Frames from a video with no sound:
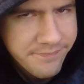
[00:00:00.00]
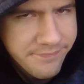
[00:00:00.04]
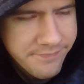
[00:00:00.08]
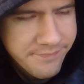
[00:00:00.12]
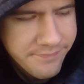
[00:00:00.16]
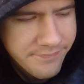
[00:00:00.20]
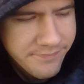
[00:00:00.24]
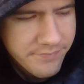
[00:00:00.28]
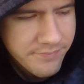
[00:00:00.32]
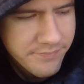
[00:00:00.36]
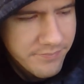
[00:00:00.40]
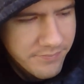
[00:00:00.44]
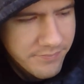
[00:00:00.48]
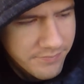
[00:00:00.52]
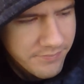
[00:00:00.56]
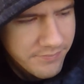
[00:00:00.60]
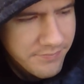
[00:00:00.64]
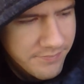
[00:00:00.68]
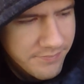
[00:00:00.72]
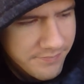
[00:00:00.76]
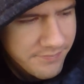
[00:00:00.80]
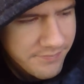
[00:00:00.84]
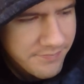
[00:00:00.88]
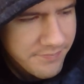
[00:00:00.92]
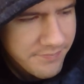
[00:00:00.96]

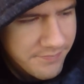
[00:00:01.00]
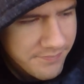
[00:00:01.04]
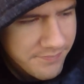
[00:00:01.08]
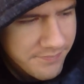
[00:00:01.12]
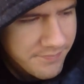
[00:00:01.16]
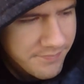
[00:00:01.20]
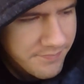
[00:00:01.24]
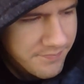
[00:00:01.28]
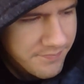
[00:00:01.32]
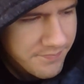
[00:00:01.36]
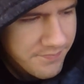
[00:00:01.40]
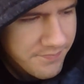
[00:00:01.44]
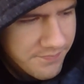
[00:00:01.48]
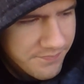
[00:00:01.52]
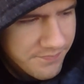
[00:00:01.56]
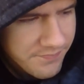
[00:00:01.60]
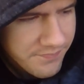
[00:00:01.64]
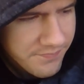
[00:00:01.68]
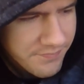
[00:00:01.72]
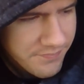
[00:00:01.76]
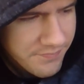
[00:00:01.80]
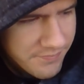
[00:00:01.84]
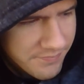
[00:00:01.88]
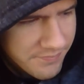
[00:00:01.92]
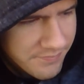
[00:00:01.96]

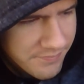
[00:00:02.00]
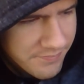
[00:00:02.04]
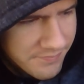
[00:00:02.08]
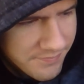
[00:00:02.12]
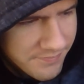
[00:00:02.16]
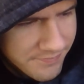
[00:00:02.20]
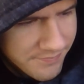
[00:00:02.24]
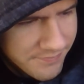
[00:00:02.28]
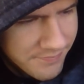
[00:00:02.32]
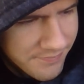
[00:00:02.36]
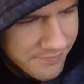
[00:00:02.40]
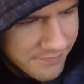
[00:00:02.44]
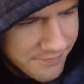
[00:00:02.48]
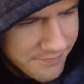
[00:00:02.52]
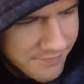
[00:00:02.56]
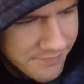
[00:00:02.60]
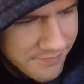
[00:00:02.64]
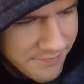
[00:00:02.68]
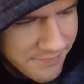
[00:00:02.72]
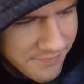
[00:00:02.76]
(silent)